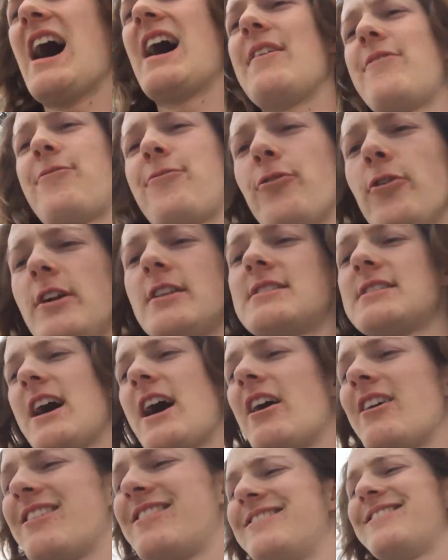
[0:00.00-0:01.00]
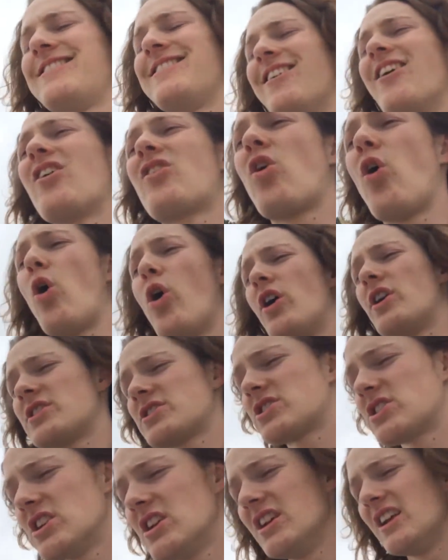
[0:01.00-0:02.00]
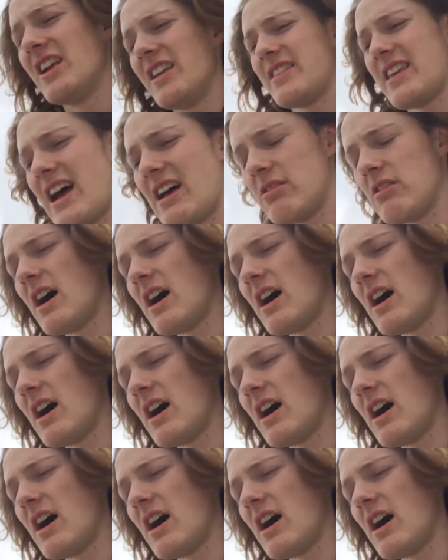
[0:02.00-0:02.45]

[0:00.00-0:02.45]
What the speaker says: I freaked out, of course, that I